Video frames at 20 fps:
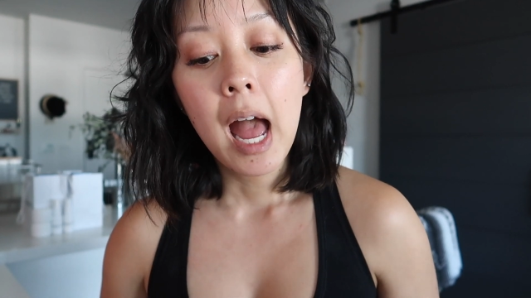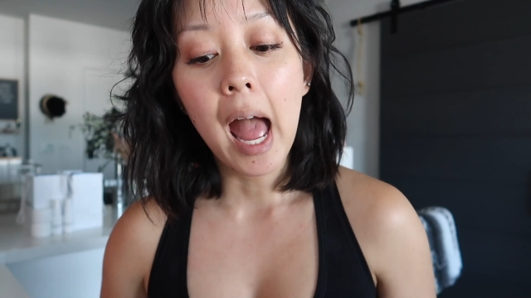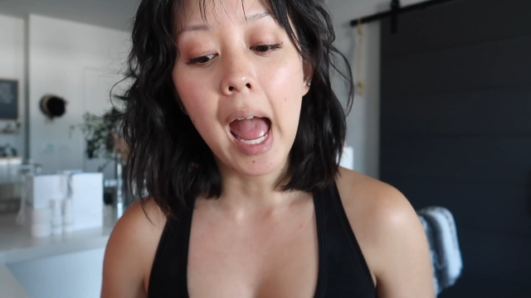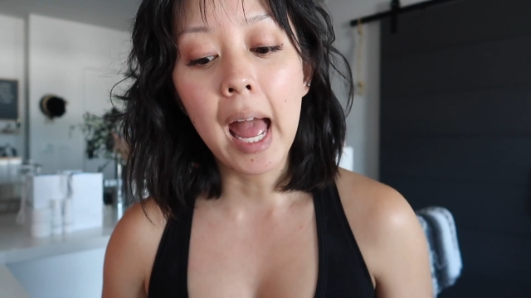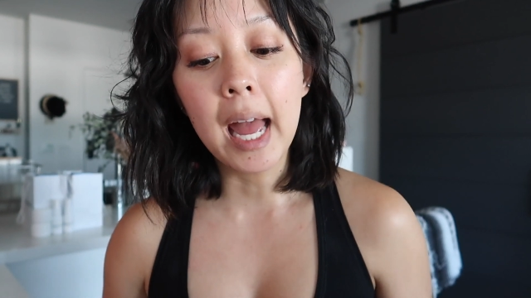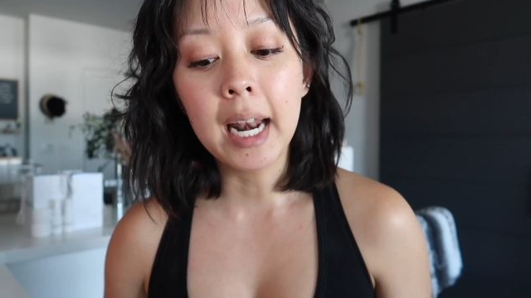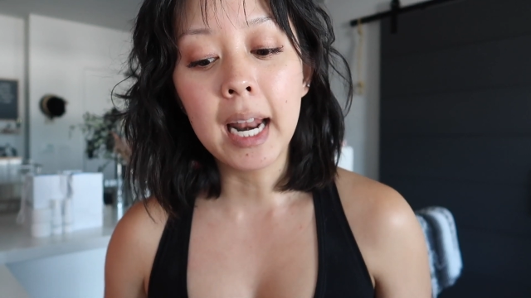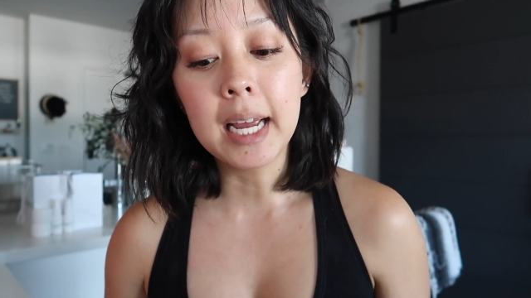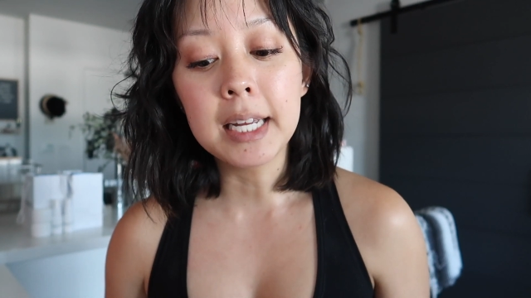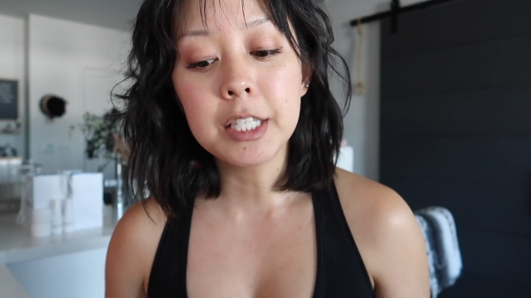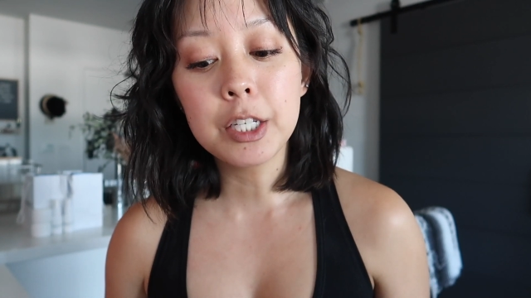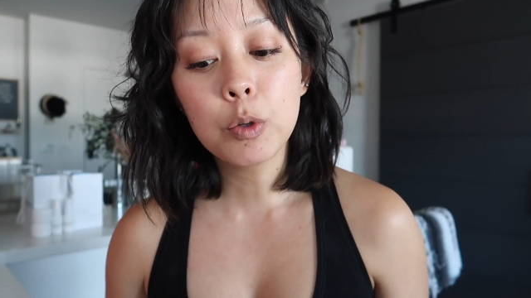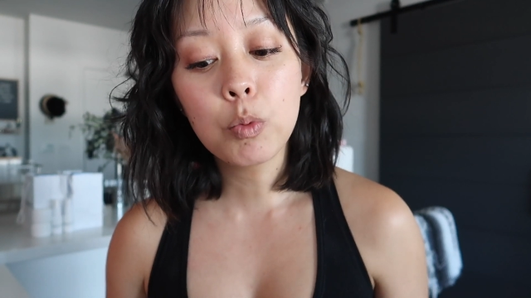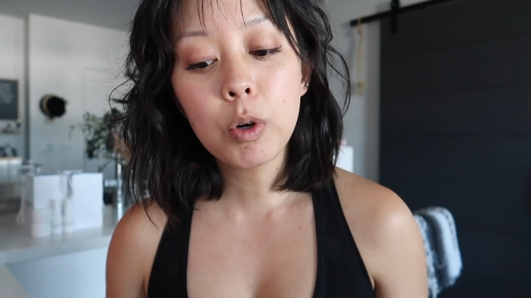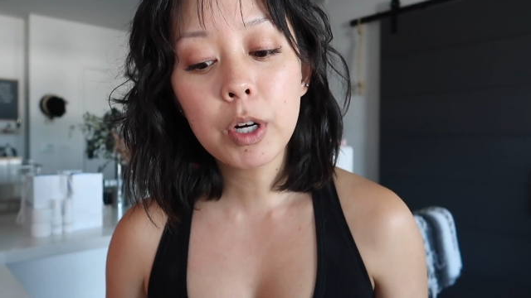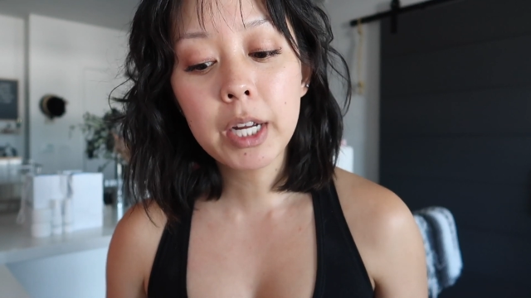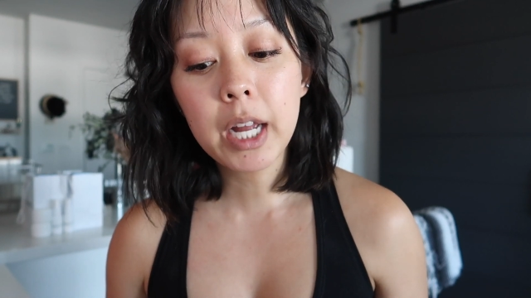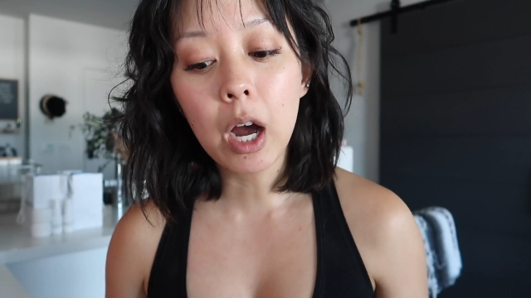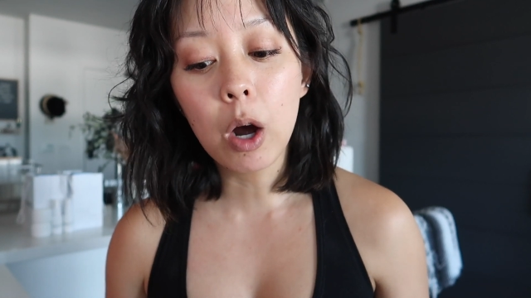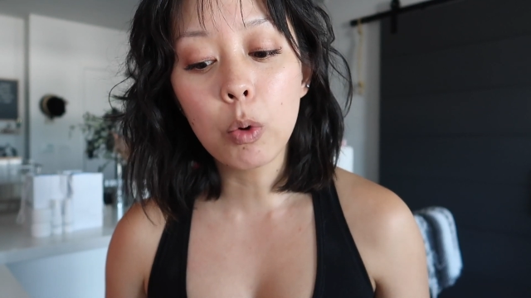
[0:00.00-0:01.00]
and I did
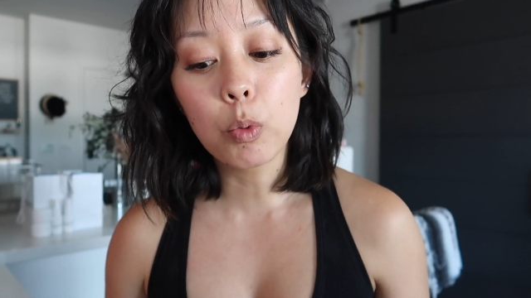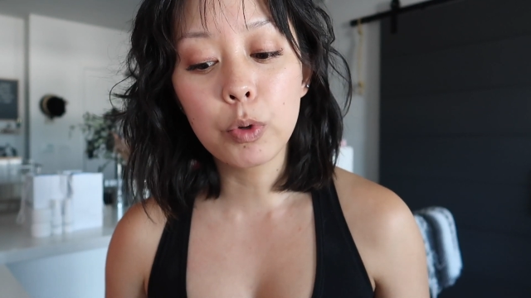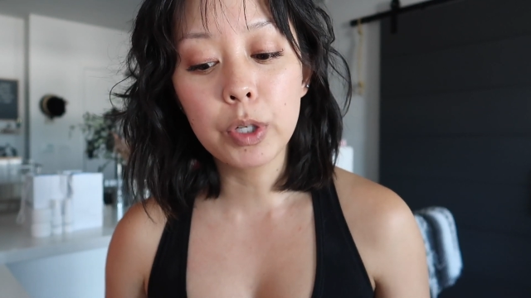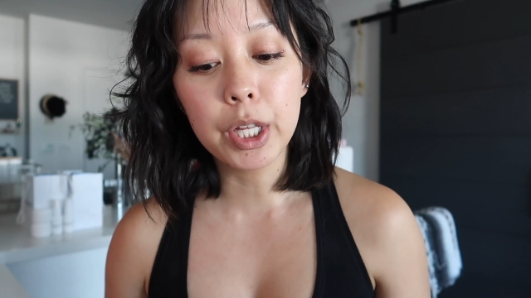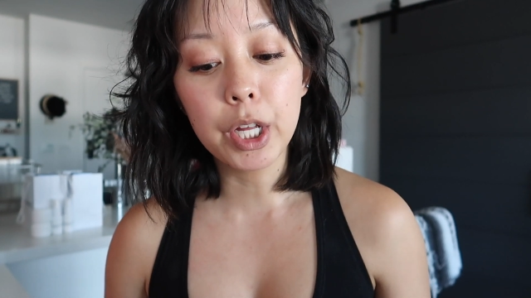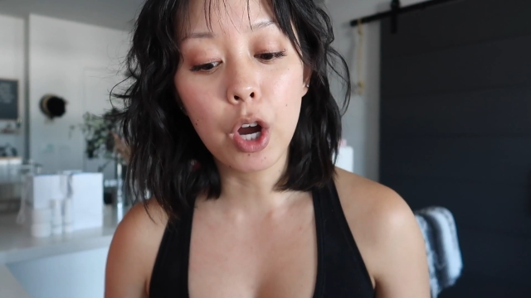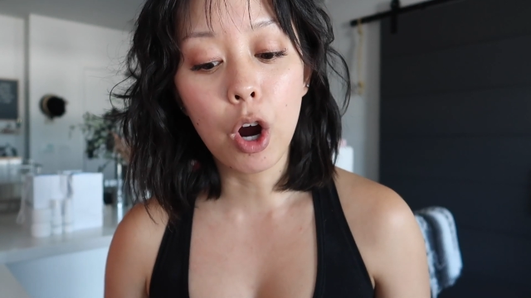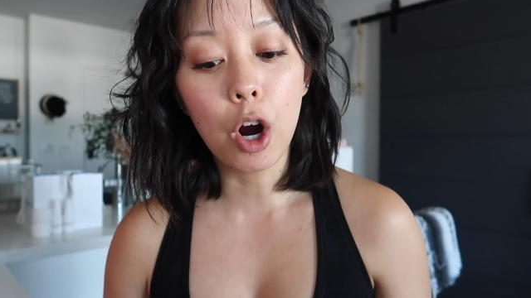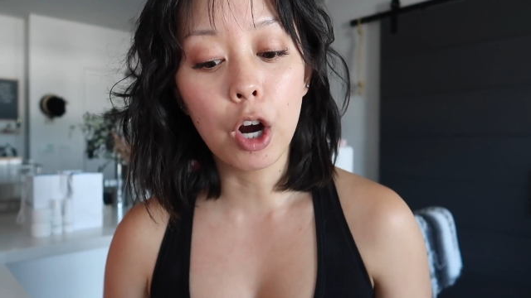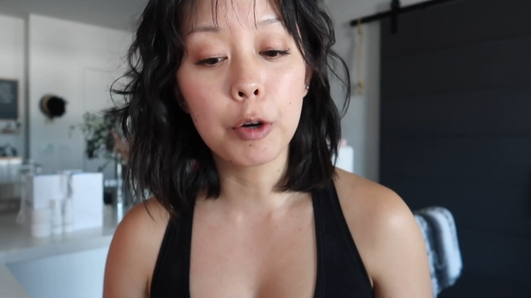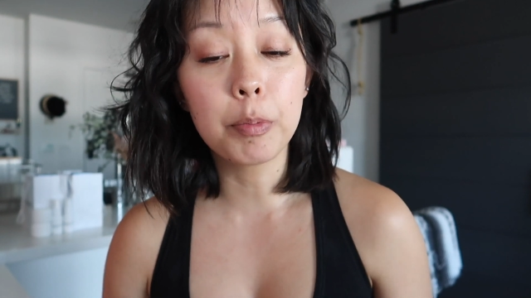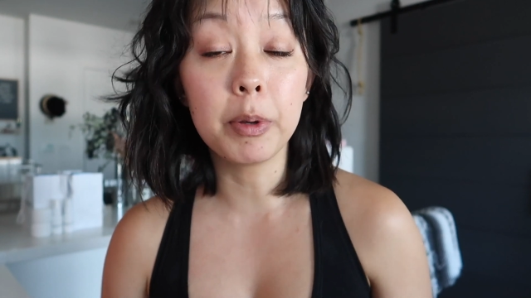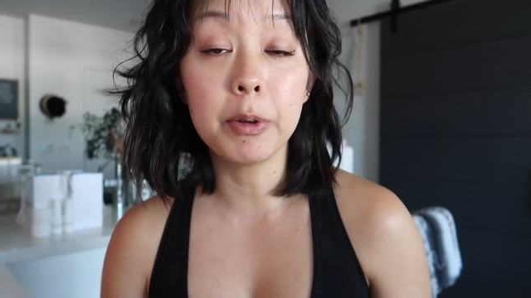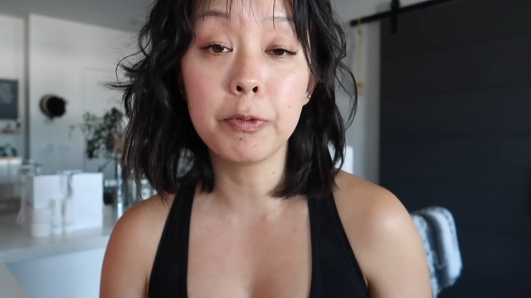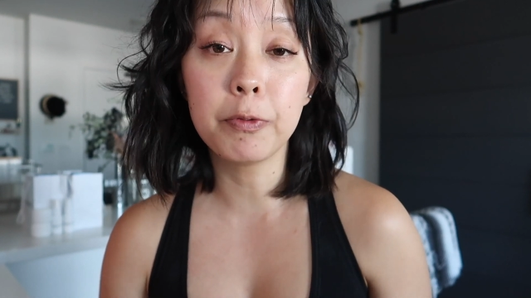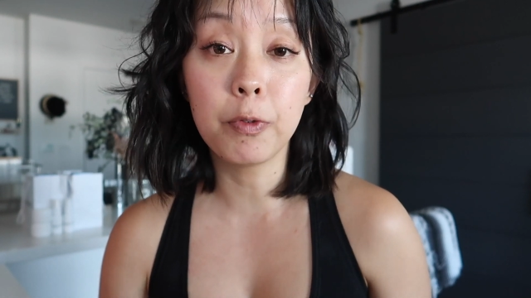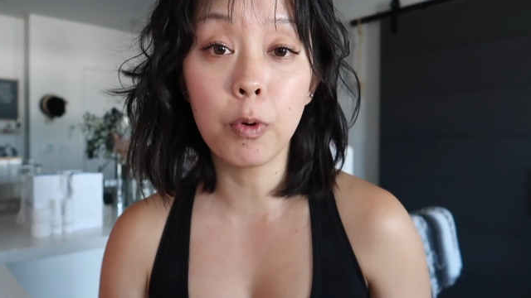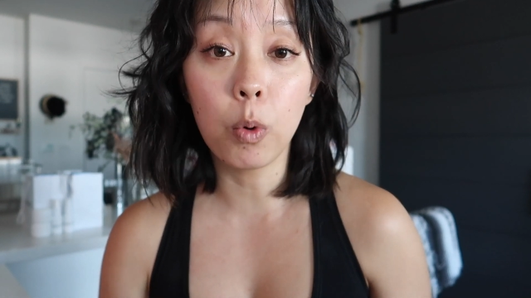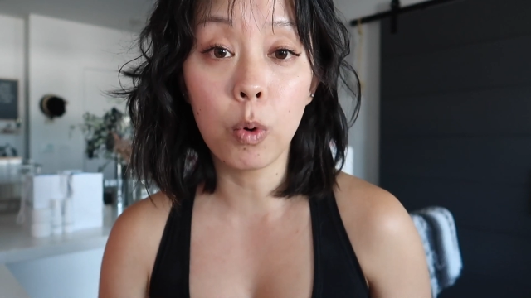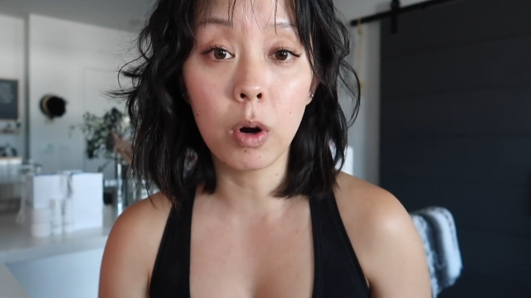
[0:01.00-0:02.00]
work out really hard
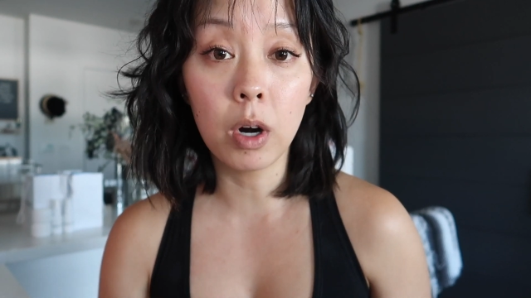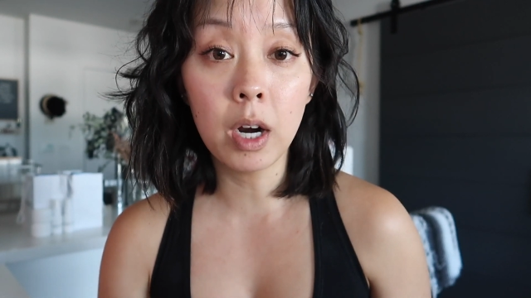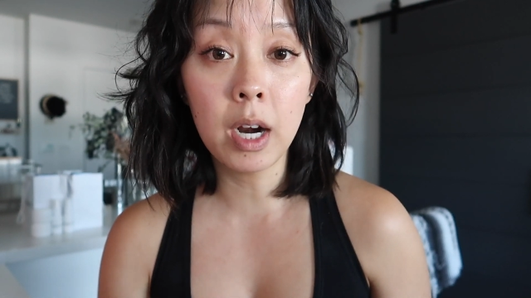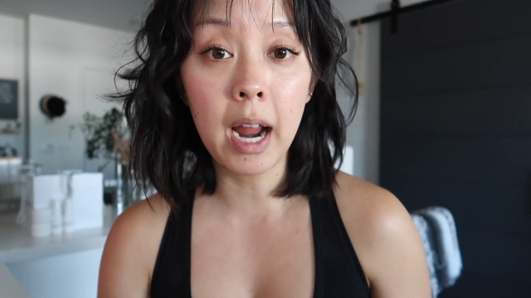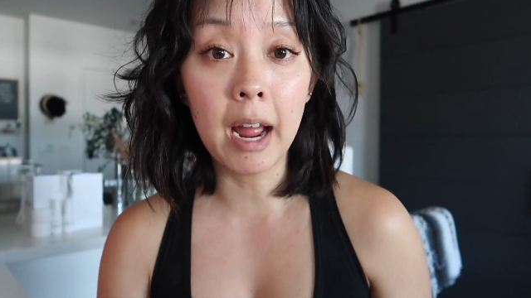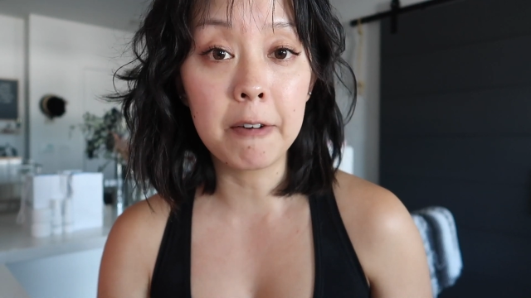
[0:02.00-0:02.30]
before